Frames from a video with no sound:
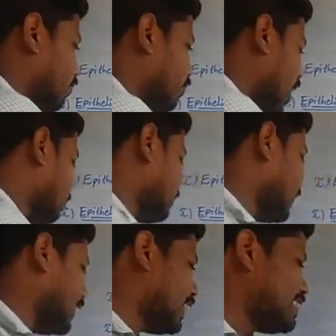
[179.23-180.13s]
forms
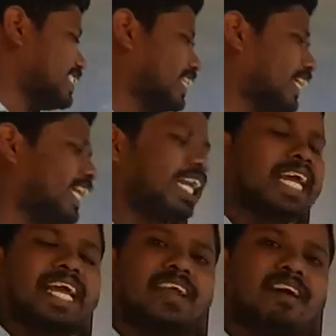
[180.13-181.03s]
a single
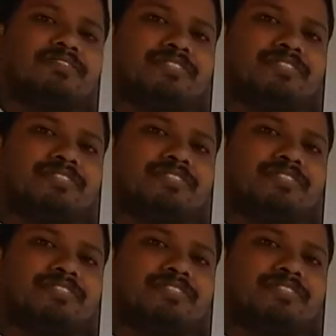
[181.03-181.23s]
layer of